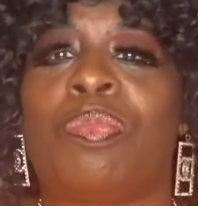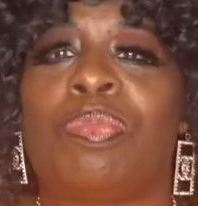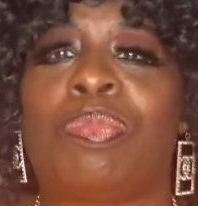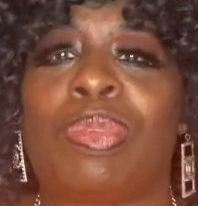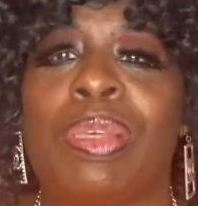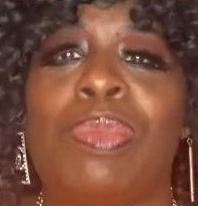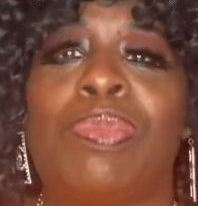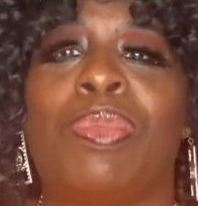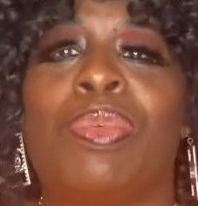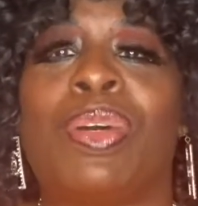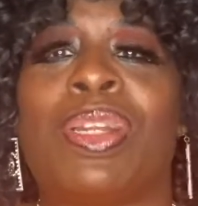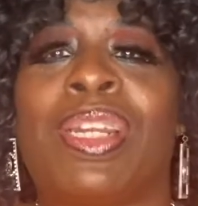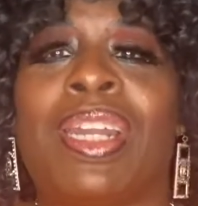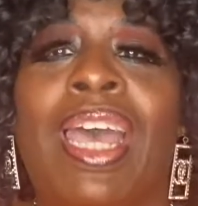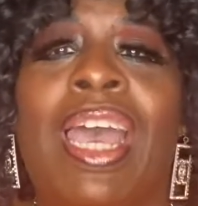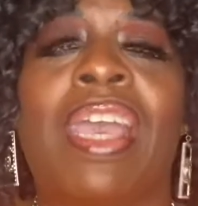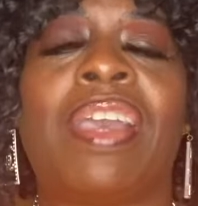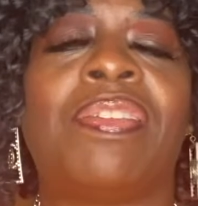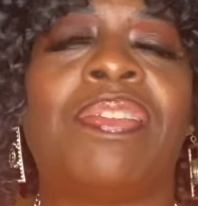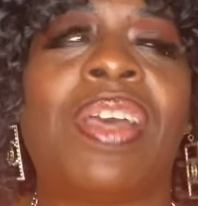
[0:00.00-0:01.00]
people in
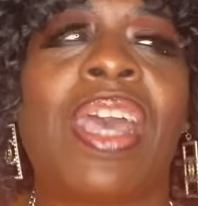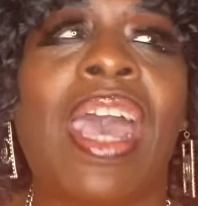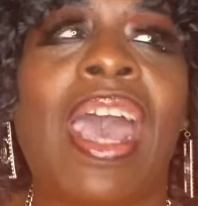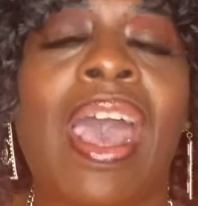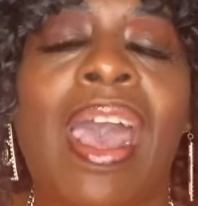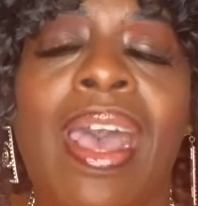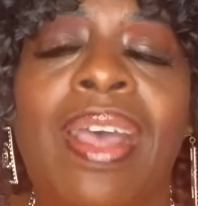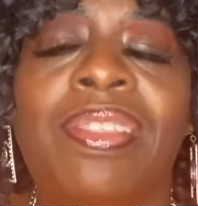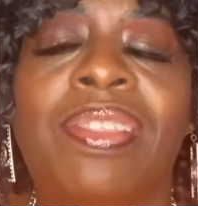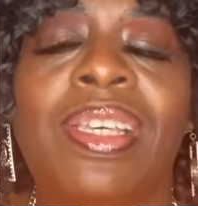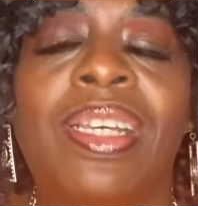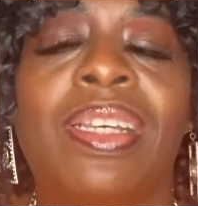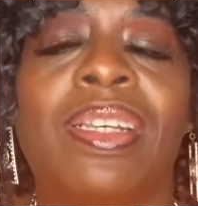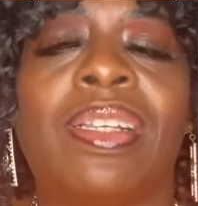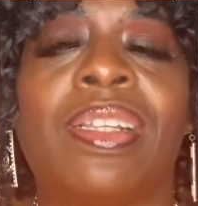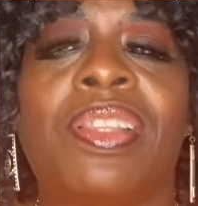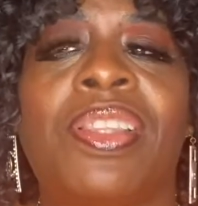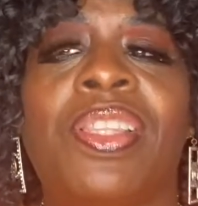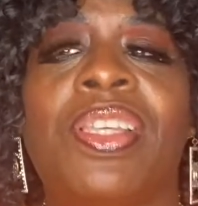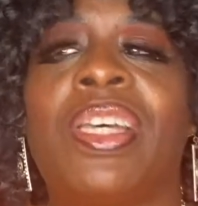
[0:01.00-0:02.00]
life. I
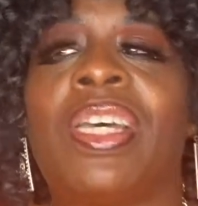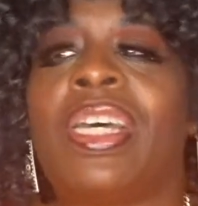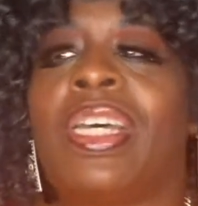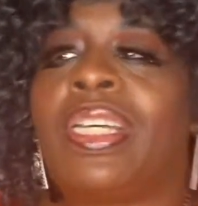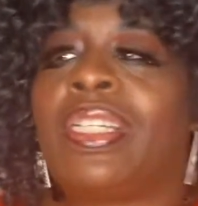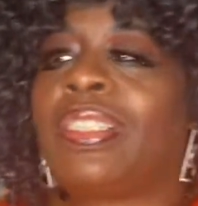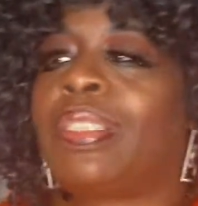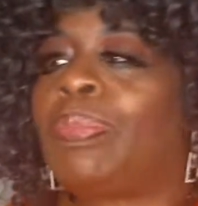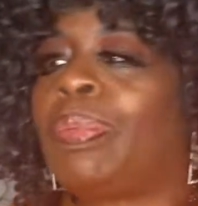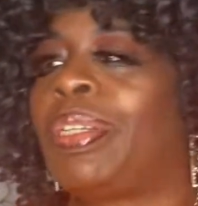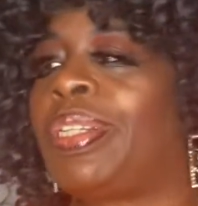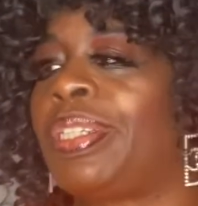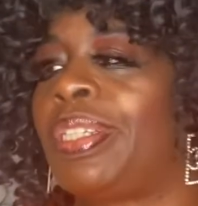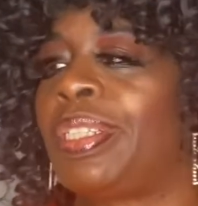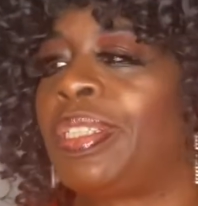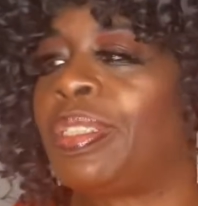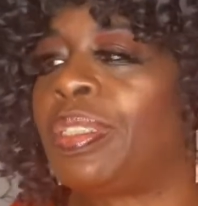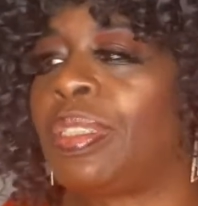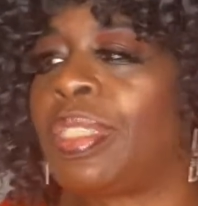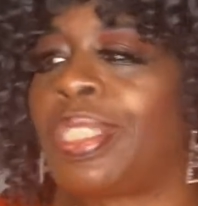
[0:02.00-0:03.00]
think the husband
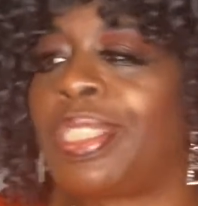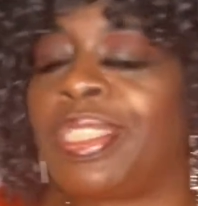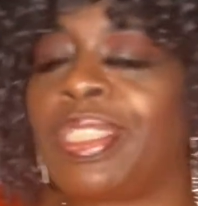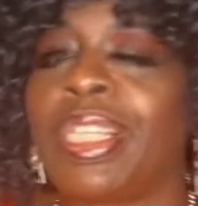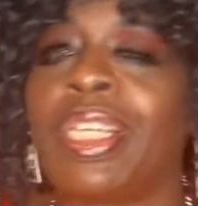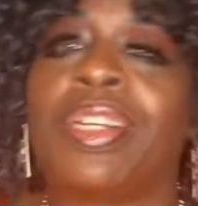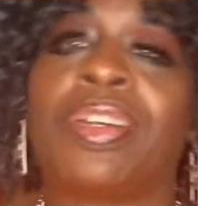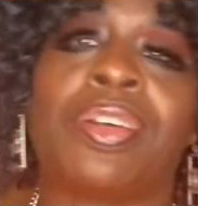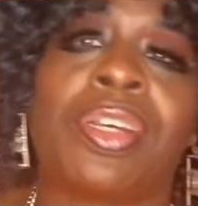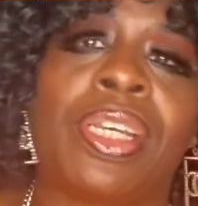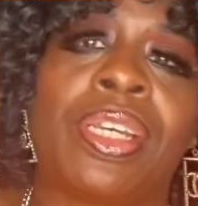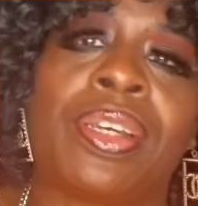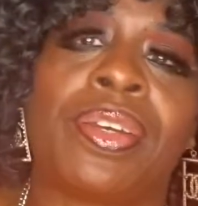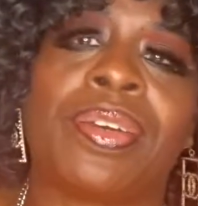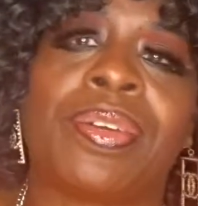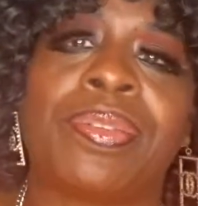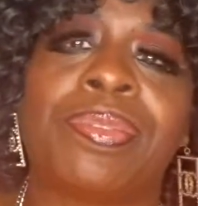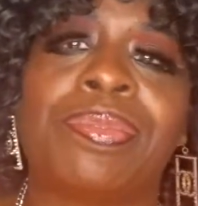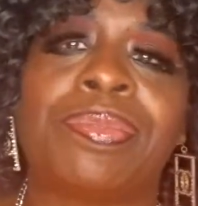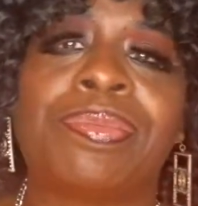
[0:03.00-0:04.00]
is in her
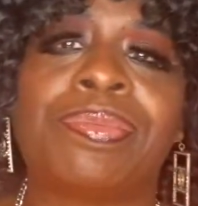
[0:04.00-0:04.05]
ear.